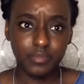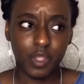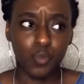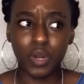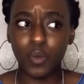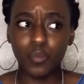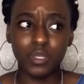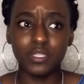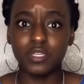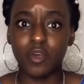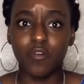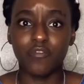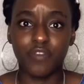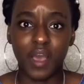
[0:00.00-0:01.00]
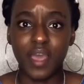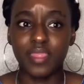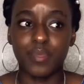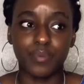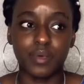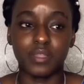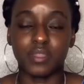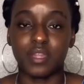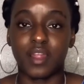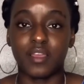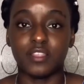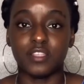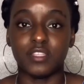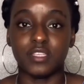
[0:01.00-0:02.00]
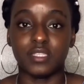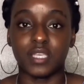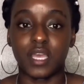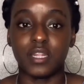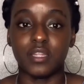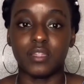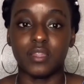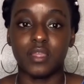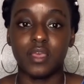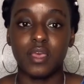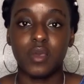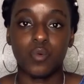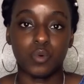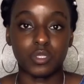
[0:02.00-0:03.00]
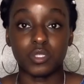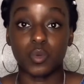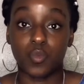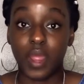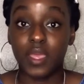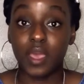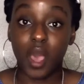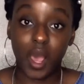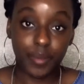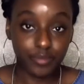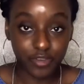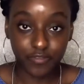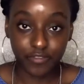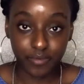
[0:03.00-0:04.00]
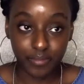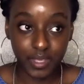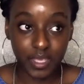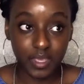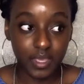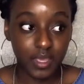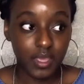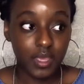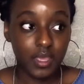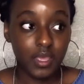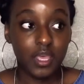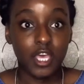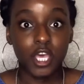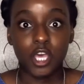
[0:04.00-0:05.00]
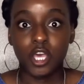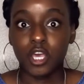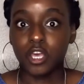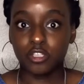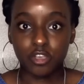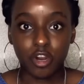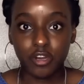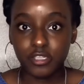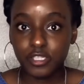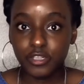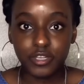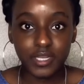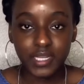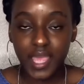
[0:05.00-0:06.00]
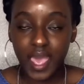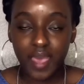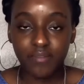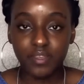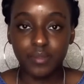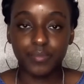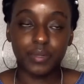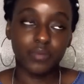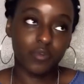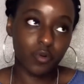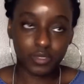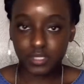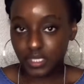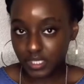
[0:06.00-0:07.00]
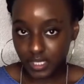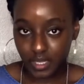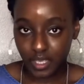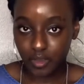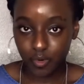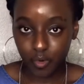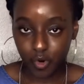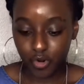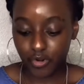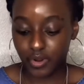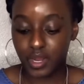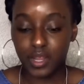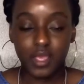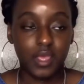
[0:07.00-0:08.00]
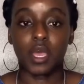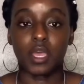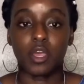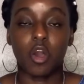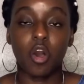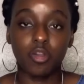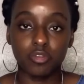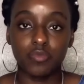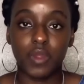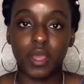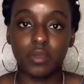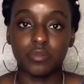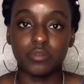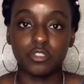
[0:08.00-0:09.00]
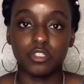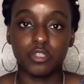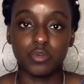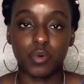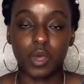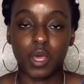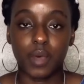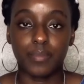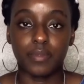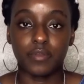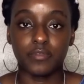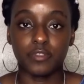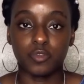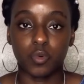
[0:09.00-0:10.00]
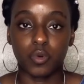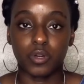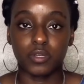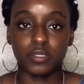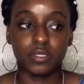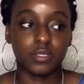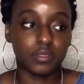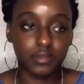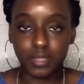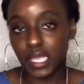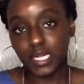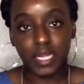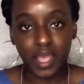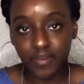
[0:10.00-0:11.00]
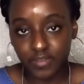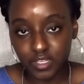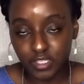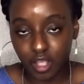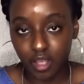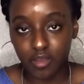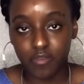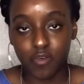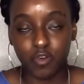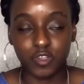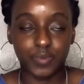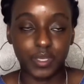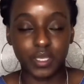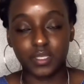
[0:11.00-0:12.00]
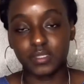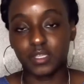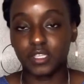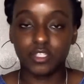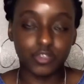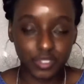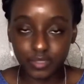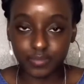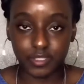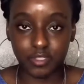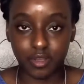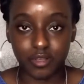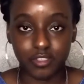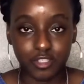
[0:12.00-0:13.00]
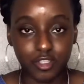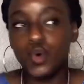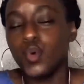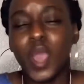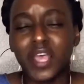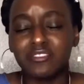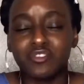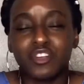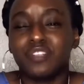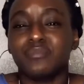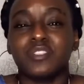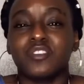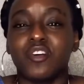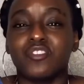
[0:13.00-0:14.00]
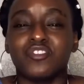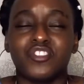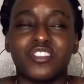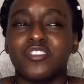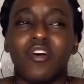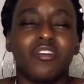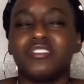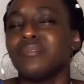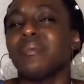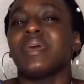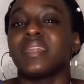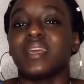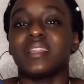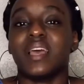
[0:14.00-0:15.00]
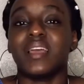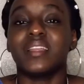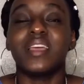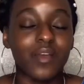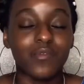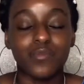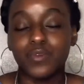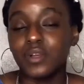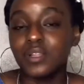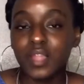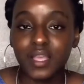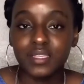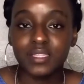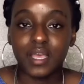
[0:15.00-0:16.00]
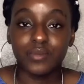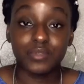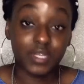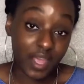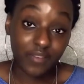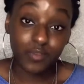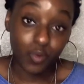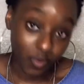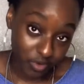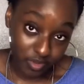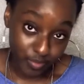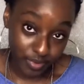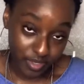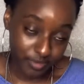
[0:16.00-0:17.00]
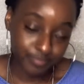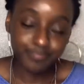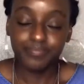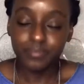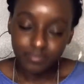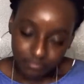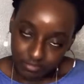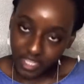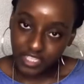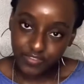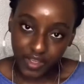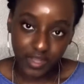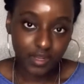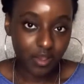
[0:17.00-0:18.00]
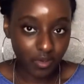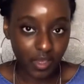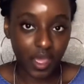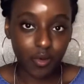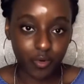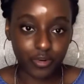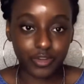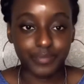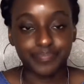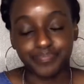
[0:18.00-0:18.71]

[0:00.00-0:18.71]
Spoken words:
When I went to go find the book that I decided was the right option for me, Guitar Center didn't have it, but of course they said they could order it. I called around to a couple of stores. They didn't have it in stock, of course, because it's Christmas songs. Who has Christmas songs just on demand like that? I realized I was gonna have to order the book. That's fine, okay, I'll order it.